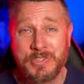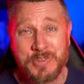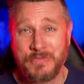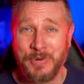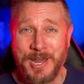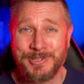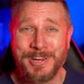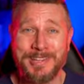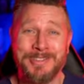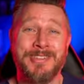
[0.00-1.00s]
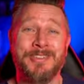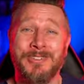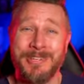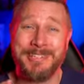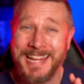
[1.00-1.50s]
is a franchise that
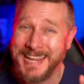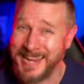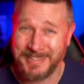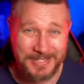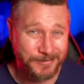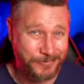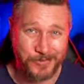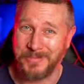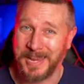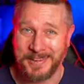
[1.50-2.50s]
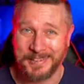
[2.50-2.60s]
just isn't for me.